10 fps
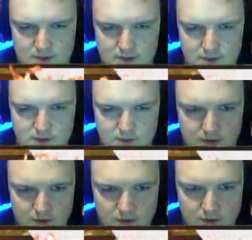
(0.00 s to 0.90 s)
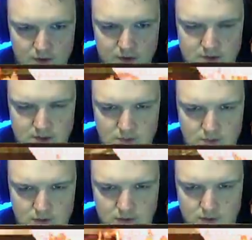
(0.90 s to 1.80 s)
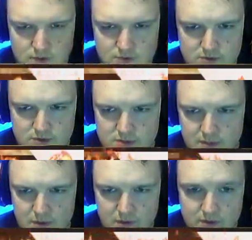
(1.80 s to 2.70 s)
did over here and stay really close to the same area.